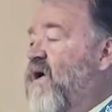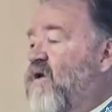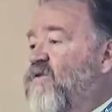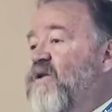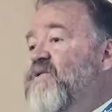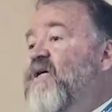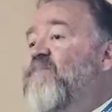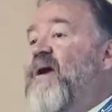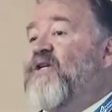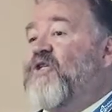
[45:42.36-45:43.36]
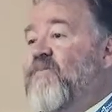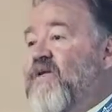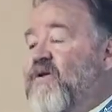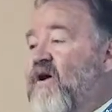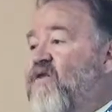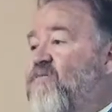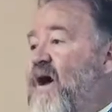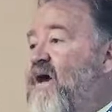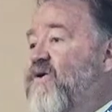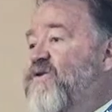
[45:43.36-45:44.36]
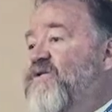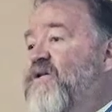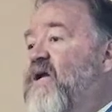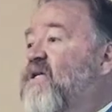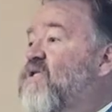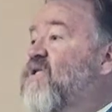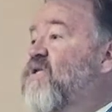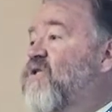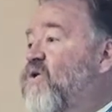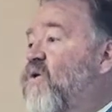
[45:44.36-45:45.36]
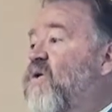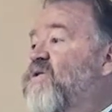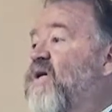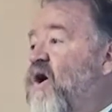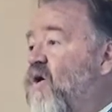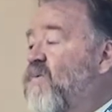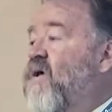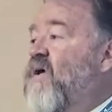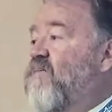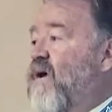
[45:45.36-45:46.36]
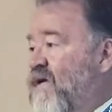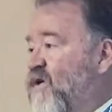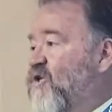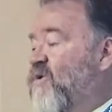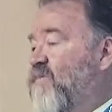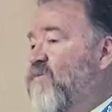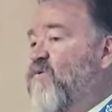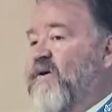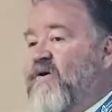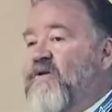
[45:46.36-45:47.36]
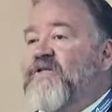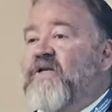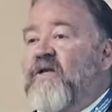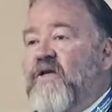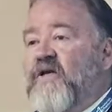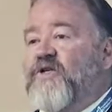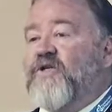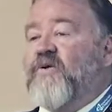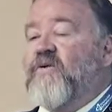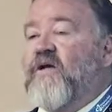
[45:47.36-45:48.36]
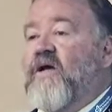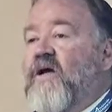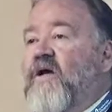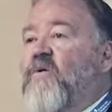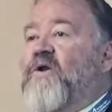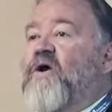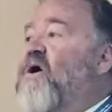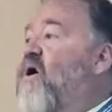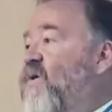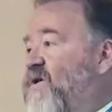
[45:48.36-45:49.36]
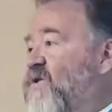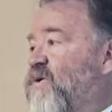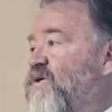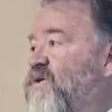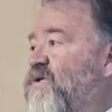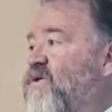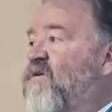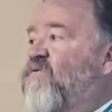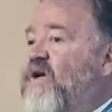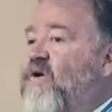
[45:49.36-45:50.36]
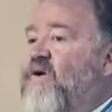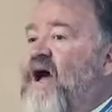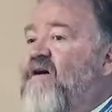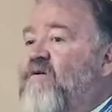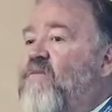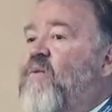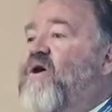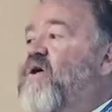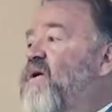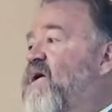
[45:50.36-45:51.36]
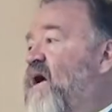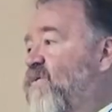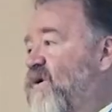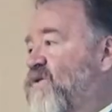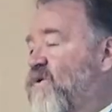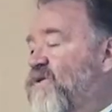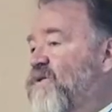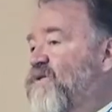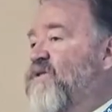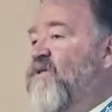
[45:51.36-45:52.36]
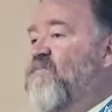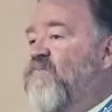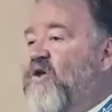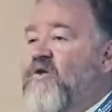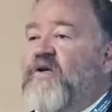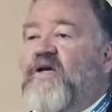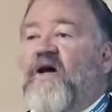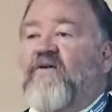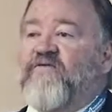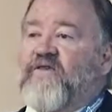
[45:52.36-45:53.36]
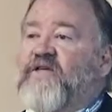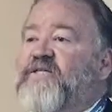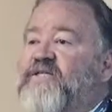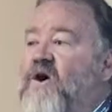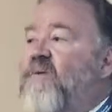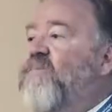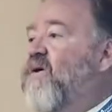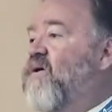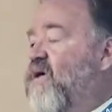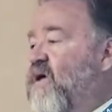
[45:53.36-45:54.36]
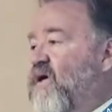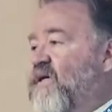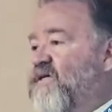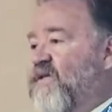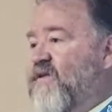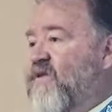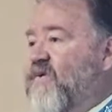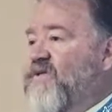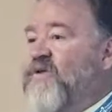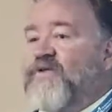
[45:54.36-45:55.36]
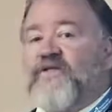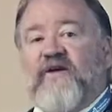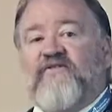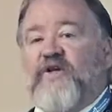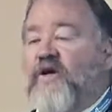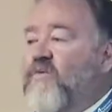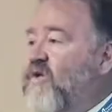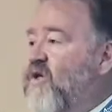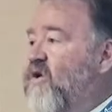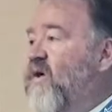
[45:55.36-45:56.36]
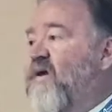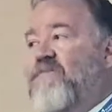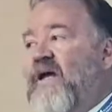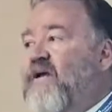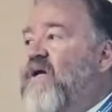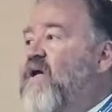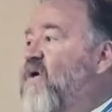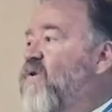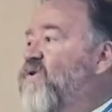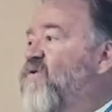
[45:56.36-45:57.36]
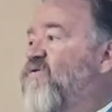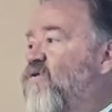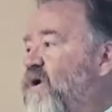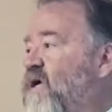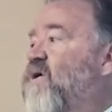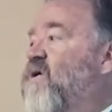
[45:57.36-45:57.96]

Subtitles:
And things like Managing Mental Health Matters is an excellent tool to help my leadership people better understand the issue. What are our resources? If we don't have them, where can we get resources? The beauty of this topic is that the resources I've shared with you and many, many others are free.